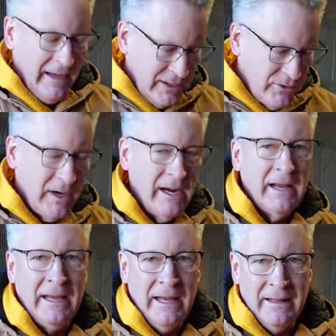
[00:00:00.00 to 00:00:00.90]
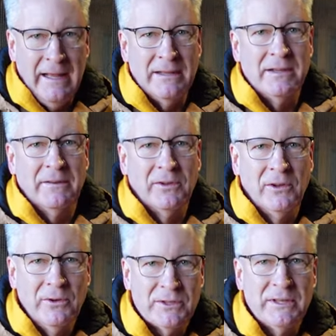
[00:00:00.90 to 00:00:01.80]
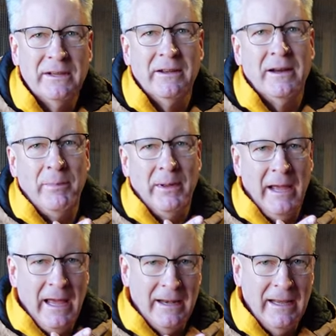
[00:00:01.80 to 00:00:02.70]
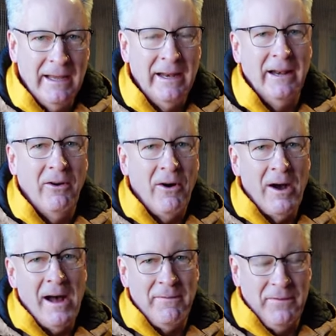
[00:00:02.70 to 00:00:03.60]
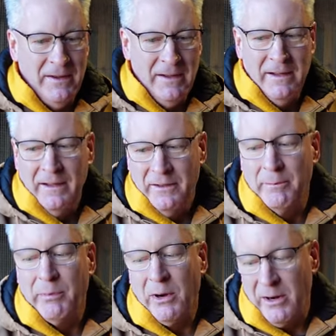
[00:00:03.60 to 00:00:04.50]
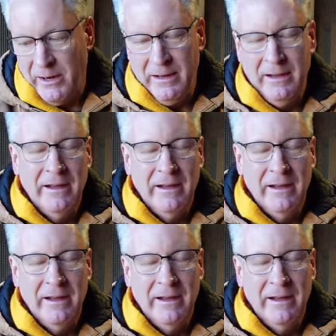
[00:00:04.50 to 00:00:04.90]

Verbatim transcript: and try to get that stuff loosened up and get it off the bird.